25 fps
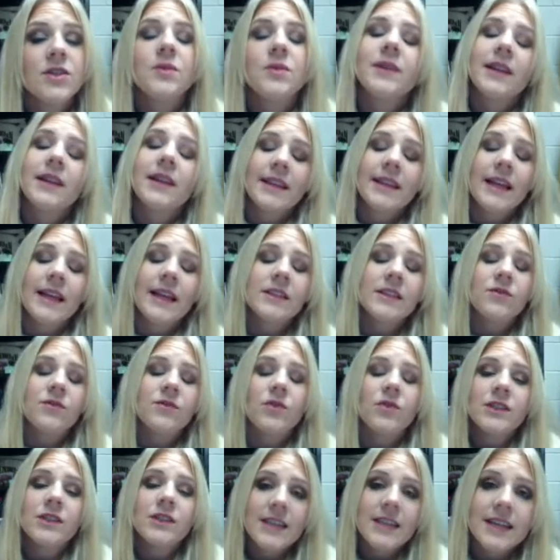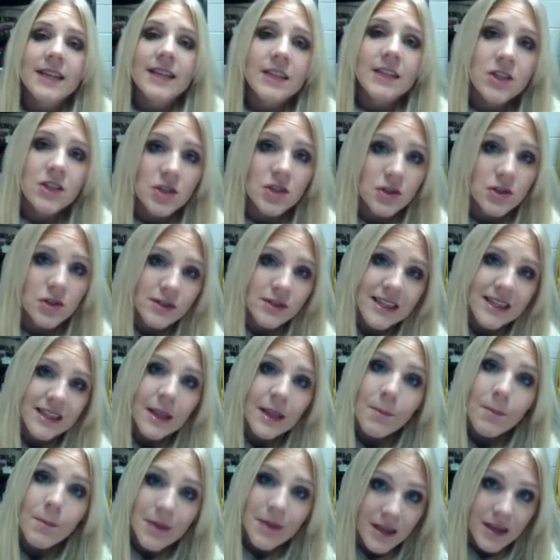Now that's for a sentence using the
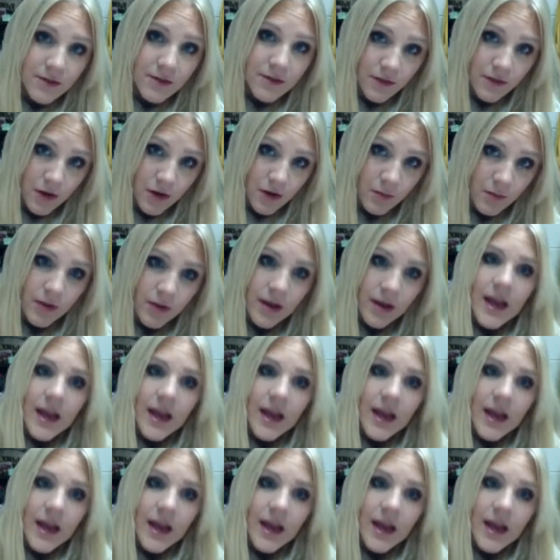be verb.